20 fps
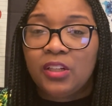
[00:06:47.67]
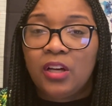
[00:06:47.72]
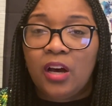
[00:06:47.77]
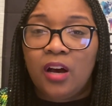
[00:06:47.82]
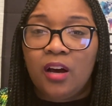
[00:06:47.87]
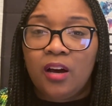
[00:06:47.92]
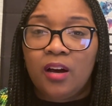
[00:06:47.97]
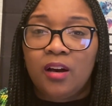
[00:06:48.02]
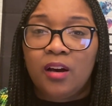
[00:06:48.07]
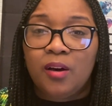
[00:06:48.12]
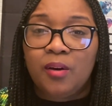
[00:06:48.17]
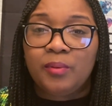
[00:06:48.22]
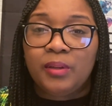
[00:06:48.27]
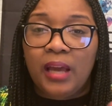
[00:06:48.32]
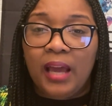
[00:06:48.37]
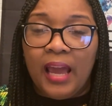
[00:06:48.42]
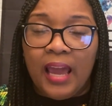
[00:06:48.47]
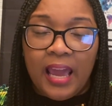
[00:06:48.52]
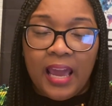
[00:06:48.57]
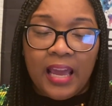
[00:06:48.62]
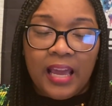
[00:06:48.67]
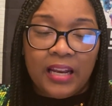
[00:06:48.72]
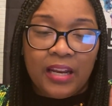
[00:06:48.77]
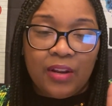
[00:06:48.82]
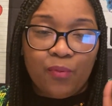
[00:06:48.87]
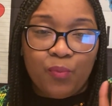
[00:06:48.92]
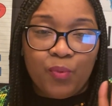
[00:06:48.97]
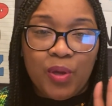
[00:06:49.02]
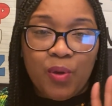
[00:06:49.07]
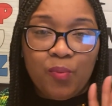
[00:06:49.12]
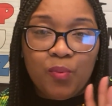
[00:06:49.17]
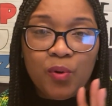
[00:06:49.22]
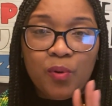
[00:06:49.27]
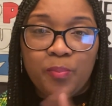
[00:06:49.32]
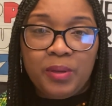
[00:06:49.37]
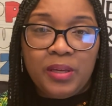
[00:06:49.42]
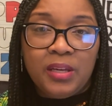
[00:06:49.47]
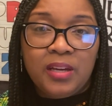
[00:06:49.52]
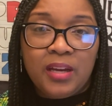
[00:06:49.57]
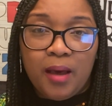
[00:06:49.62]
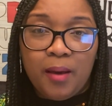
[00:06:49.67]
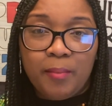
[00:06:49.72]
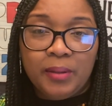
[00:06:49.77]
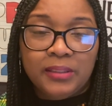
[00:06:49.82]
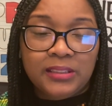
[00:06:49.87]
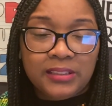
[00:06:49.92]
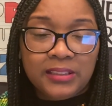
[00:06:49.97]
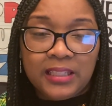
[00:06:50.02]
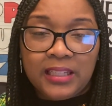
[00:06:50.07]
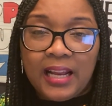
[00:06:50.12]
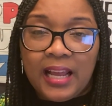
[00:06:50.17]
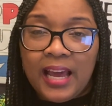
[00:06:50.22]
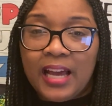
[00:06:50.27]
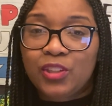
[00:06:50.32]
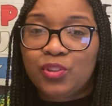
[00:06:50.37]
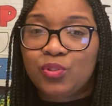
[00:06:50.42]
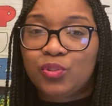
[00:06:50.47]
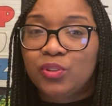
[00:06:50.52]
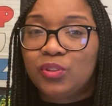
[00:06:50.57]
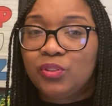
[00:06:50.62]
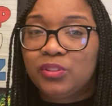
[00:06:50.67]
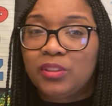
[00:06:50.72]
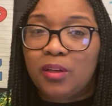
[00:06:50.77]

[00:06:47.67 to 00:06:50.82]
And we will be coming to the classroom.